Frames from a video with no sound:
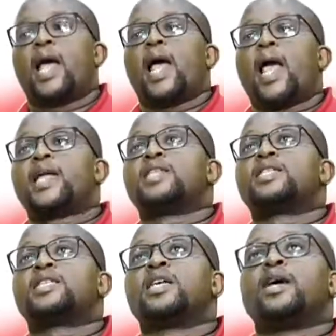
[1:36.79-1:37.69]
And
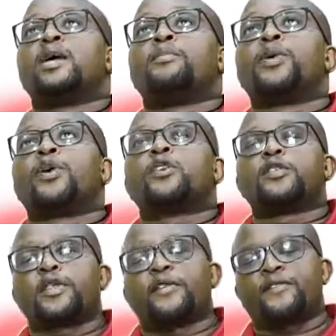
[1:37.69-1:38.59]
because
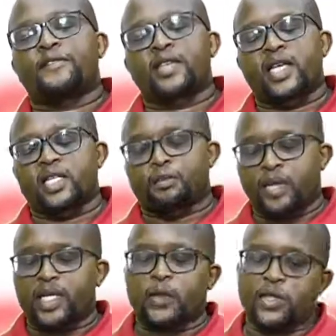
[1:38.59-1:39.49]
of the
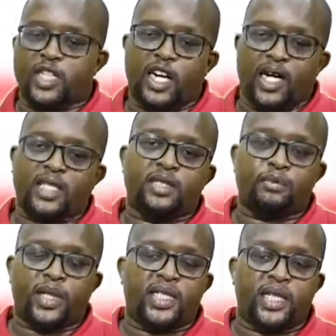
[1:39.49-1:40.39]
speed at which your heart is
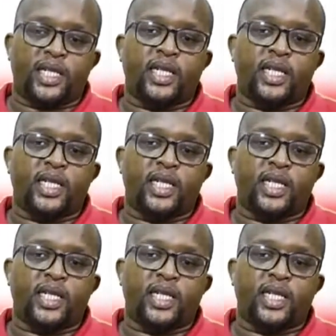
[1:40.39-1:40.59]
beating,